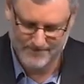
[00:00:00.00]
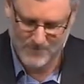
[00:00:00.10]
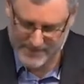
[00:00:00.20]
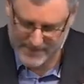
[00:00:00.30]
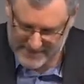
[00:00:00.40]

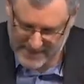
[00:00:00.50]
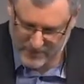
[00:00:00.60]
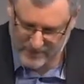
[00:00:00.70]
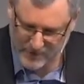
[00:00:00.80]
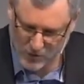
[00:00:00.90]
Well, at the
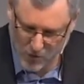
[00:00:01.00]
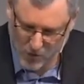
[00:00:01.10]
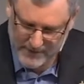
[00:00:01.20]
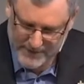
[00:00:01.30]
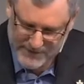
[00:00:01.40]
center of it
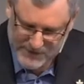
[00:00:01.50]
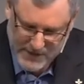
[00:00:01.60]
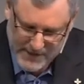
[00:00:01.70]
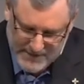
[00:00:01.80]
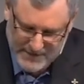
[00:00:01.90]
all is
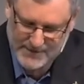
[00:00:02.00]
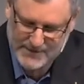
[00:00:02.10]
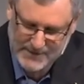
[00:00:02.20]
Jesus.